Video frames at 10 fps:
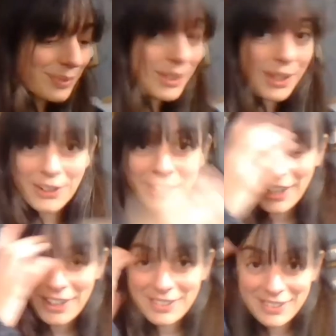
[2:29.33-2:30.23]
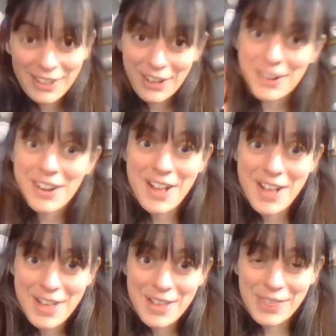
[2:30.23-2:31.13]
Okay, so
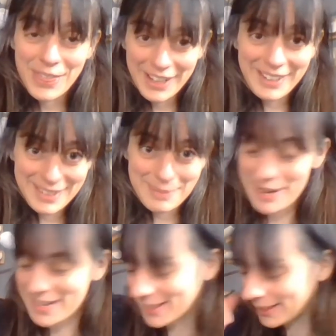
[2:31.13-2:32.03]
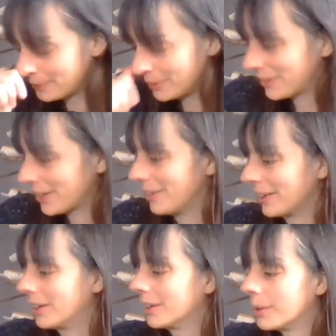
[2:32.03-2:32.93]
this is basically what's going
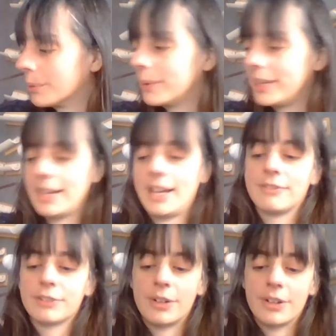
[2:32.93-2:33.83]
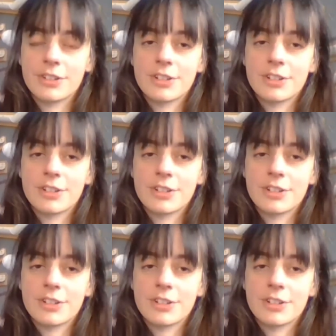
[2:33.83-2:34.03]
on. We have got